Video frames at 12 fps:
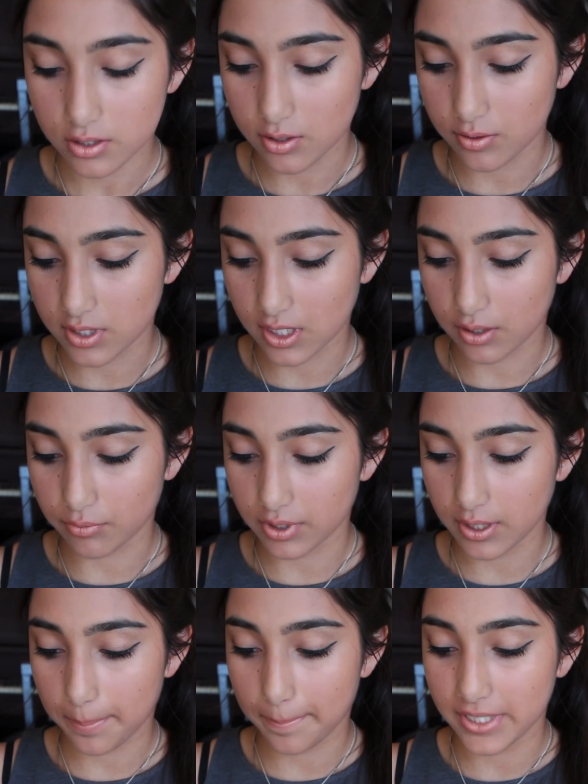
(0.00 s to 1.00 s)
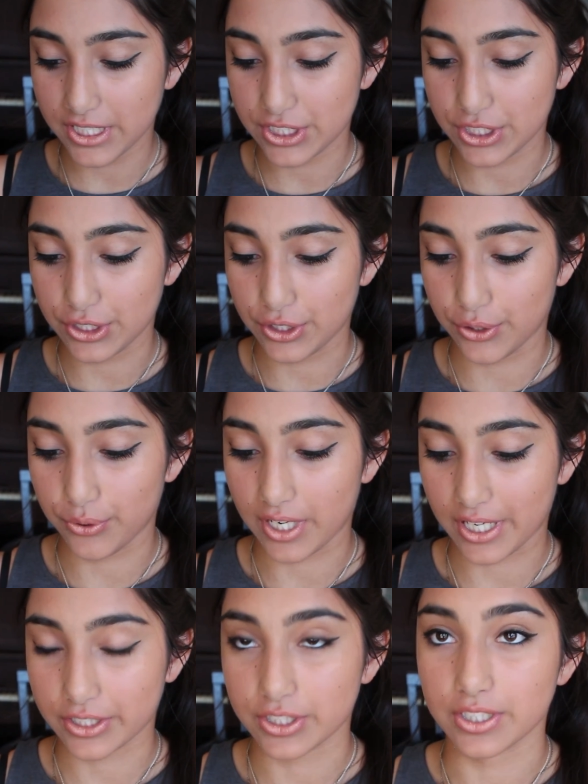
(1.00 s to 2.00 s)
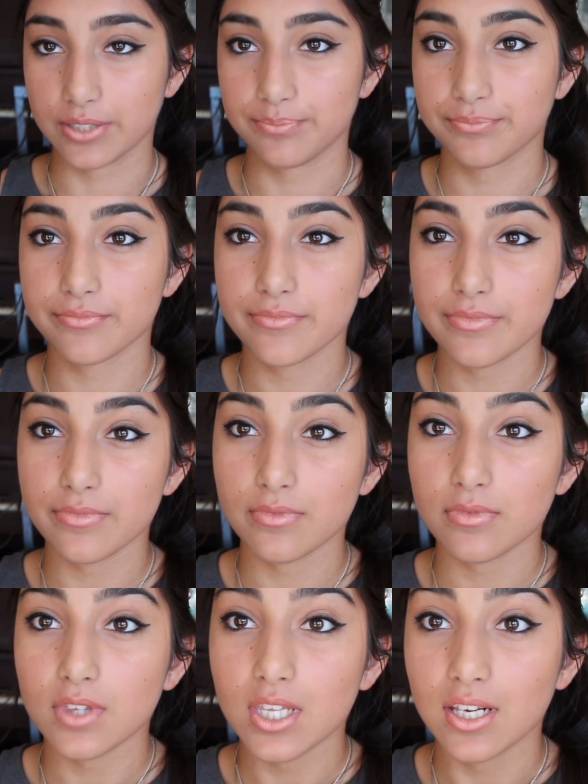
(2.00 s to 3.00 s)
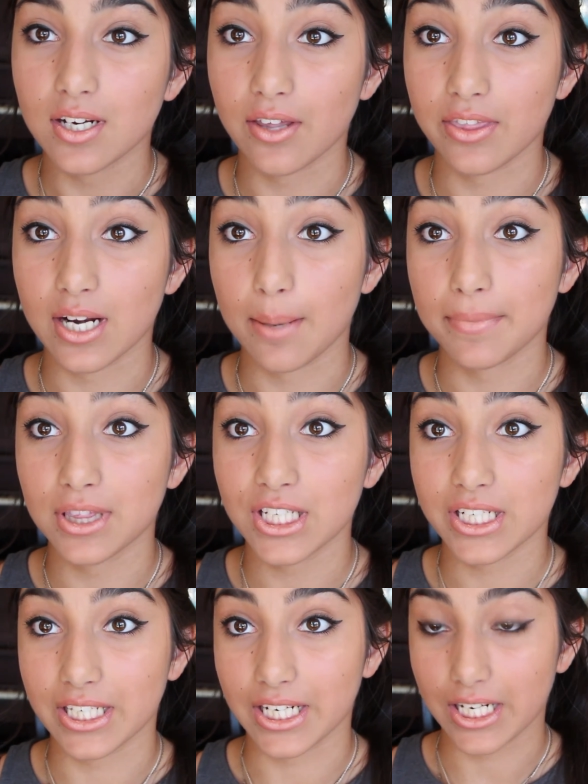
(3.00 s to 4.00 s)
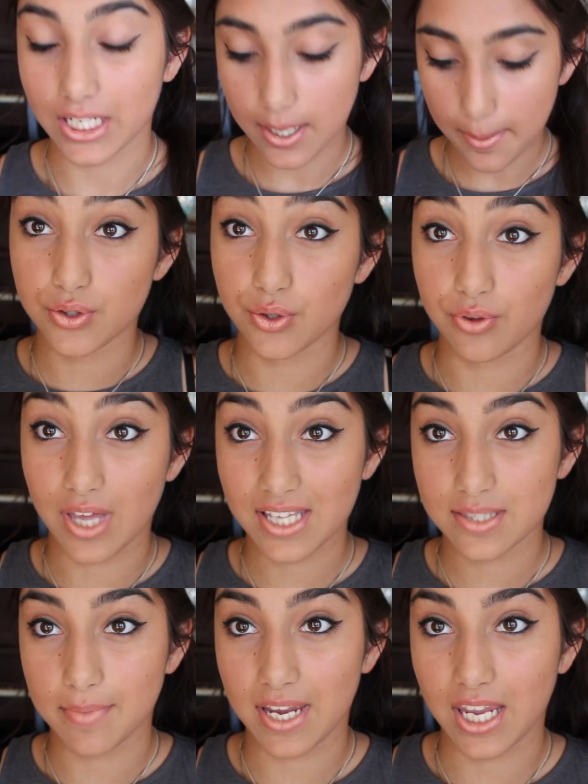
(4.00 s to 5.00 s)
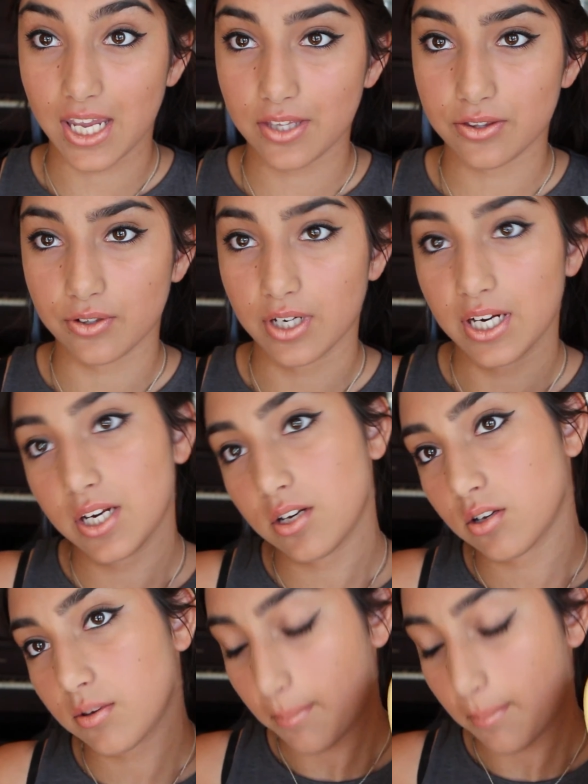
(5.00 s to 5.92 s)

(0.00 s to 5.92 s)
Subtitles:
So it's like a really peachy nude actually, now that I'm looking at it. So that's my 8th grade.